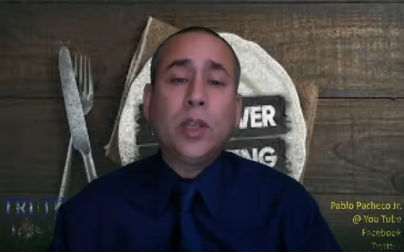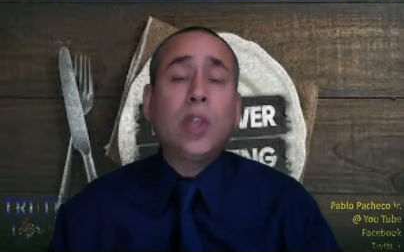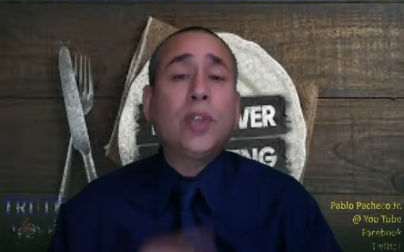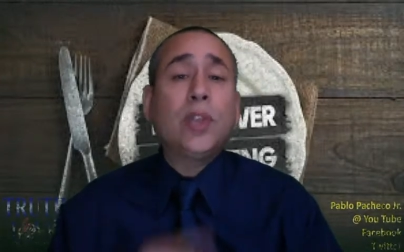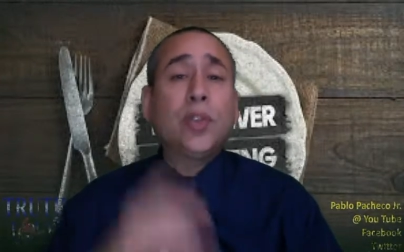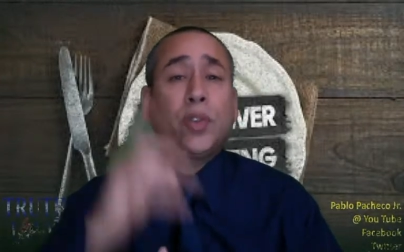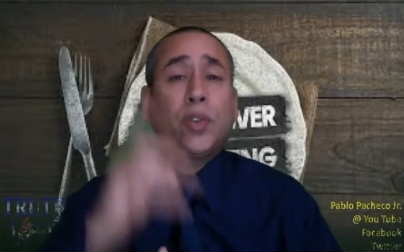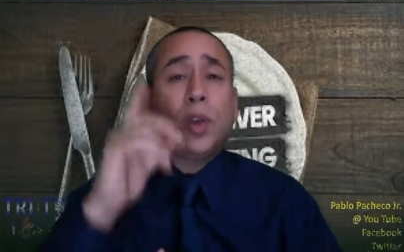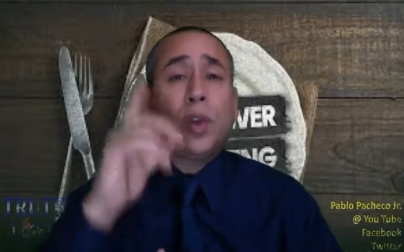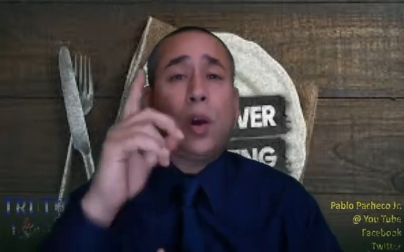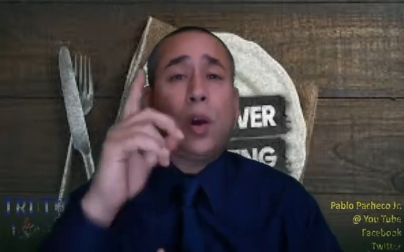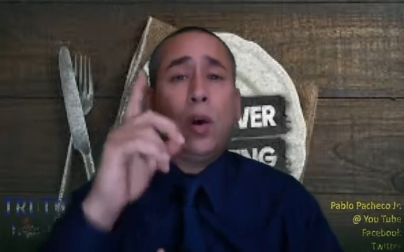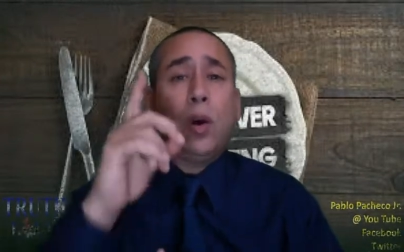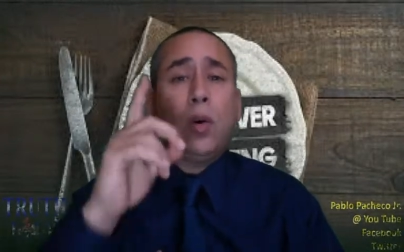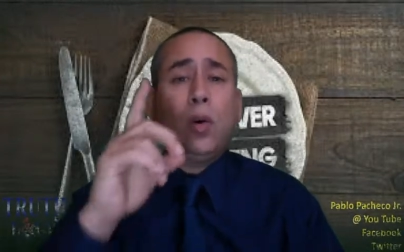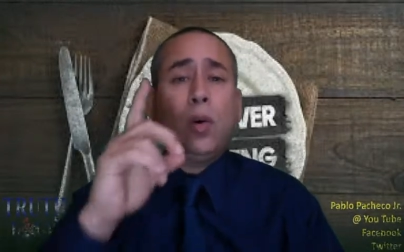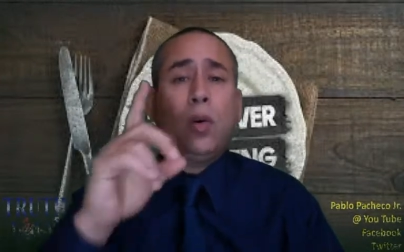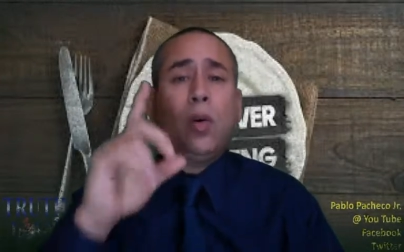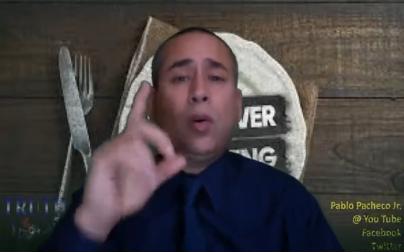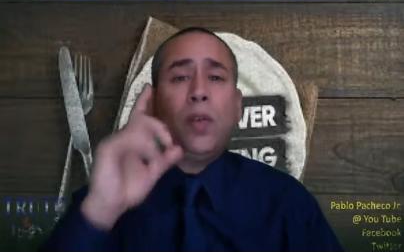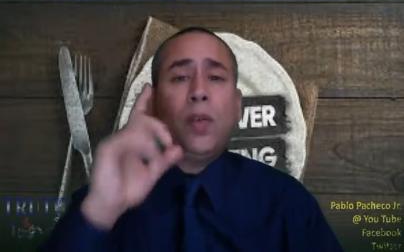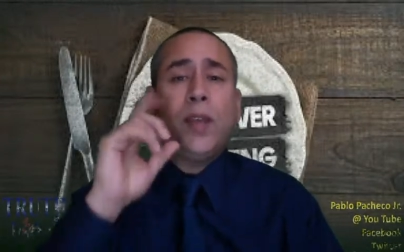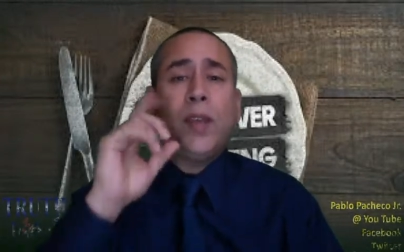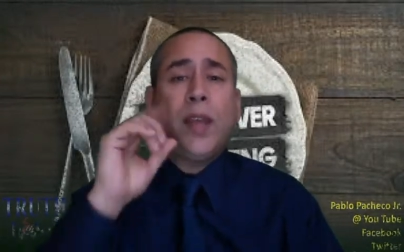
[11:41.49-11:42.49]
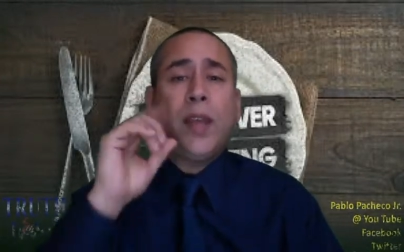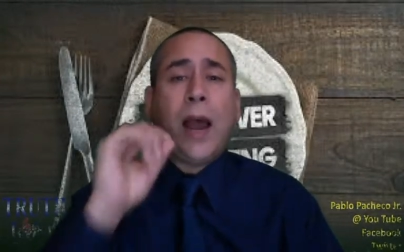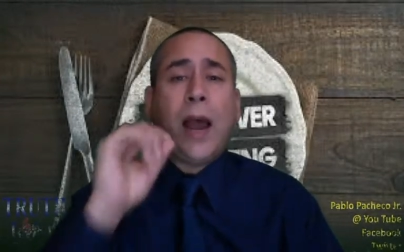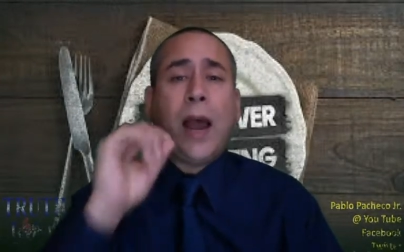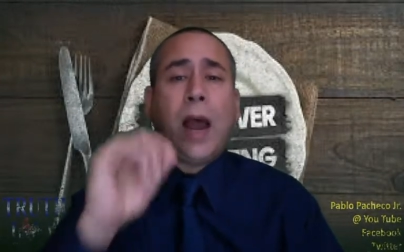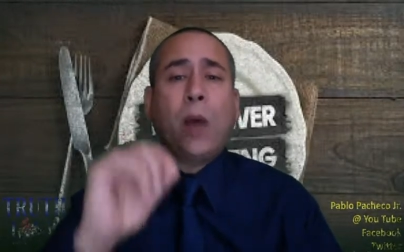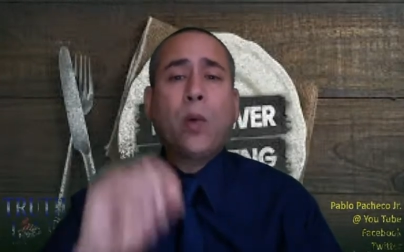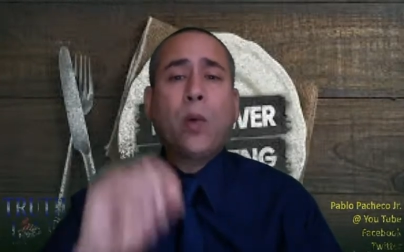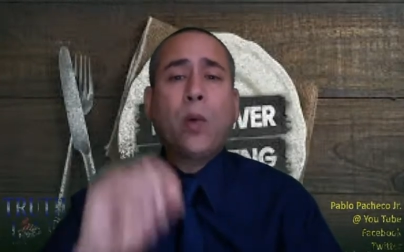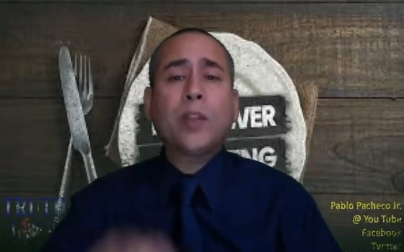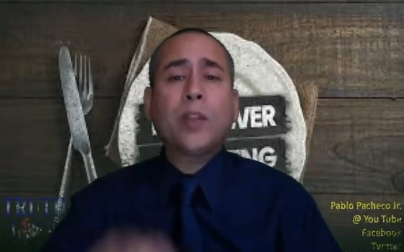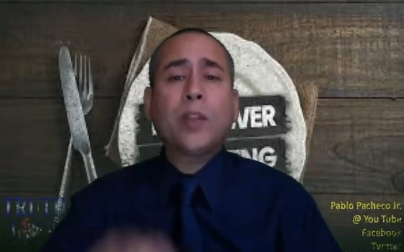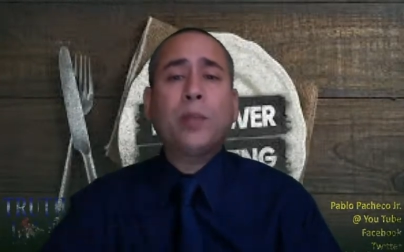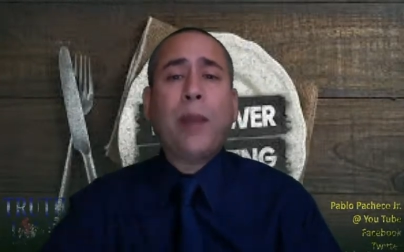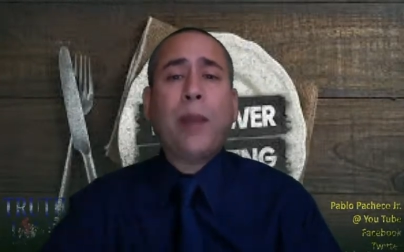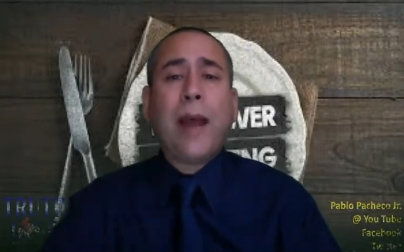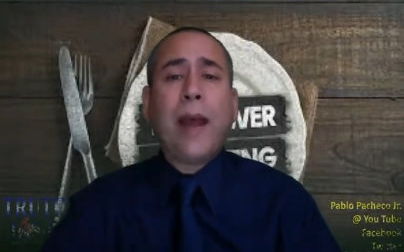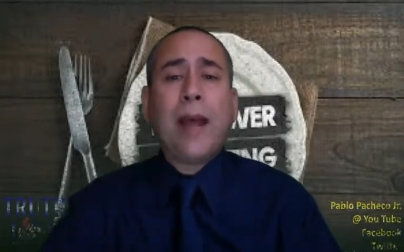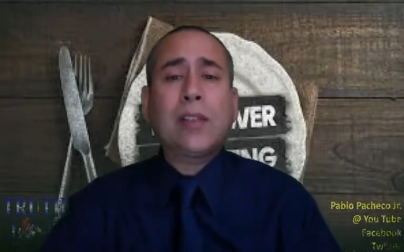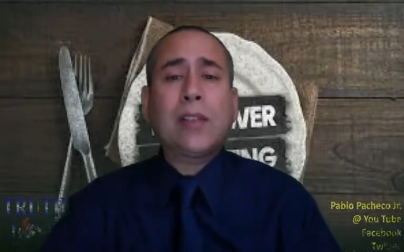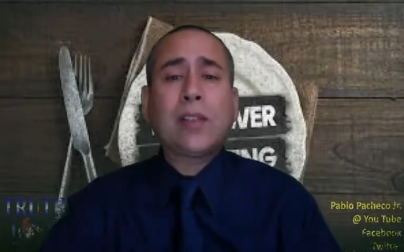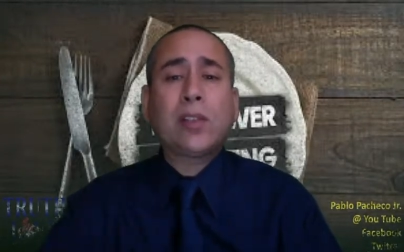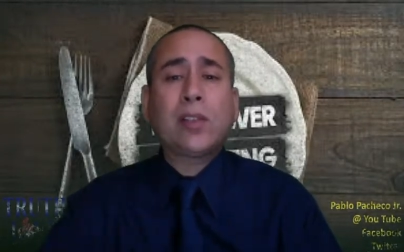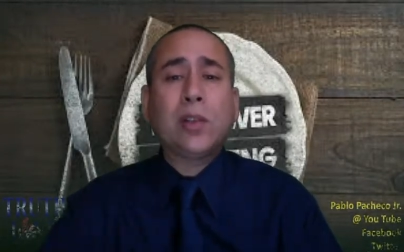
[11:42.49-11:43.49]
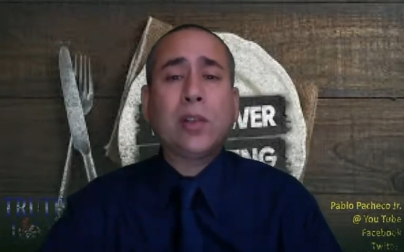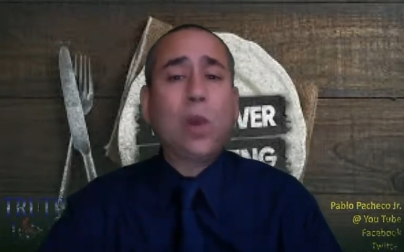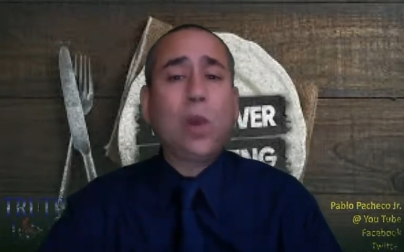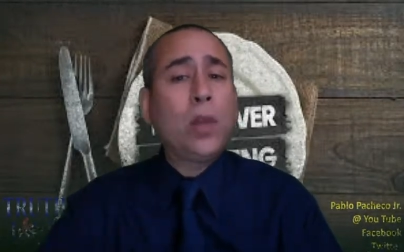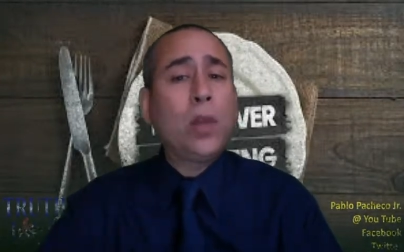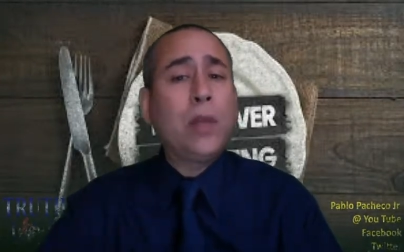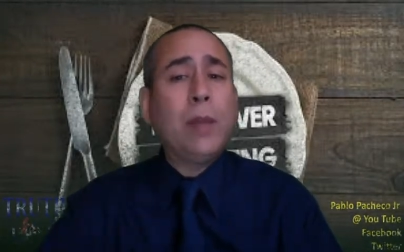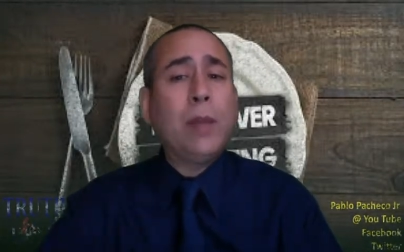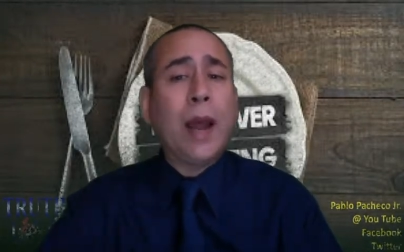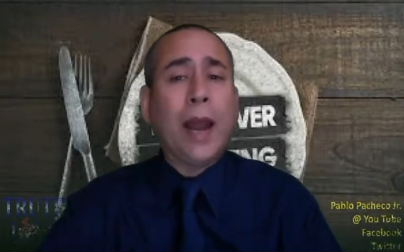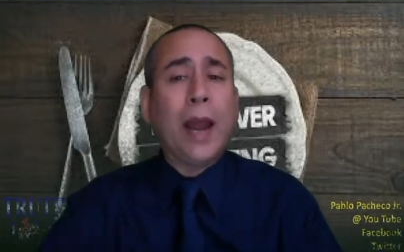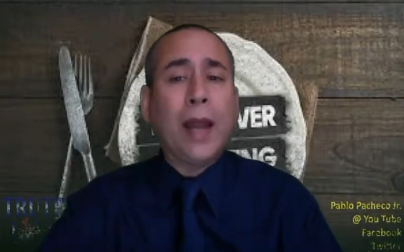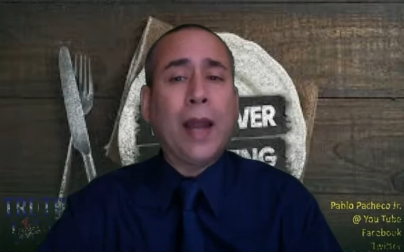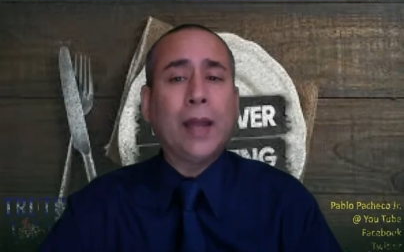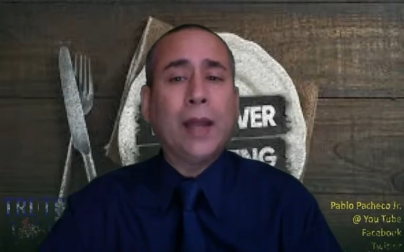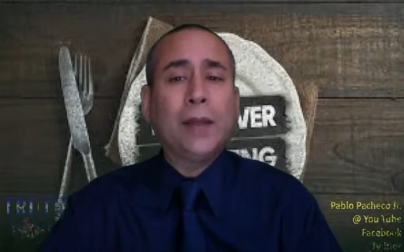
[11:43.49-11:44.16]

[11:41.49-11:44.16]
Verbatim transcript: So the hours pass slowly by